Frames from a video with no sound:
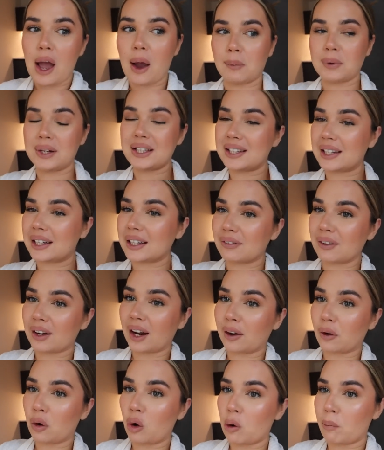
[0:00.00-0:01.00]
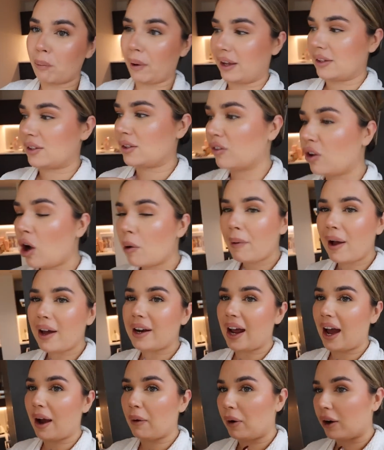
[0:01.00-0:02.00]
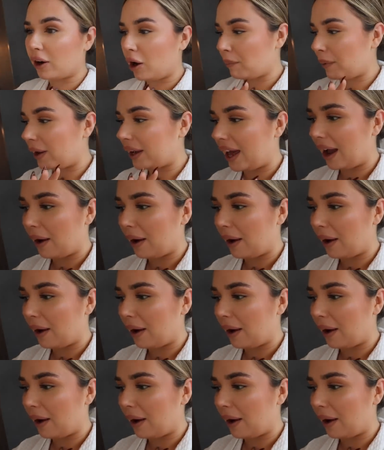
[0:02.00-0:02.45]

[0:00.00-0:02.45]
and we need to leave at like 11:15. So I've got about an